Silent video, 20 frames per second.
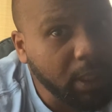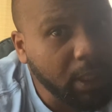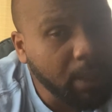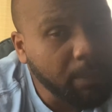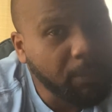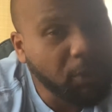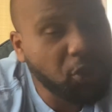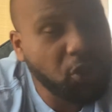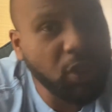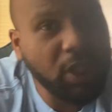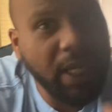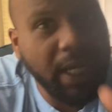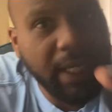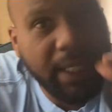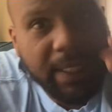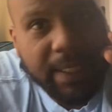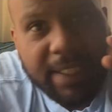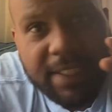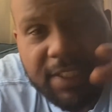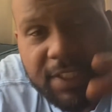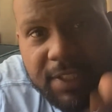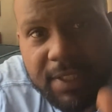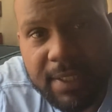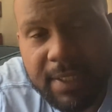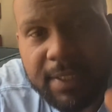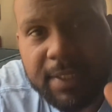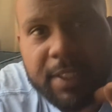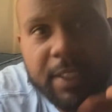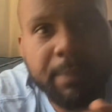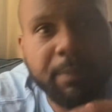But you got to listen to
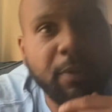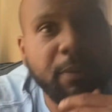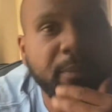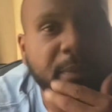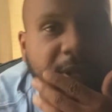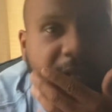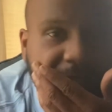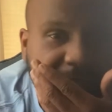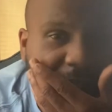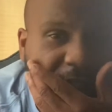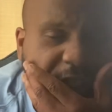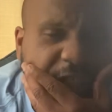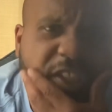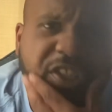the deeper message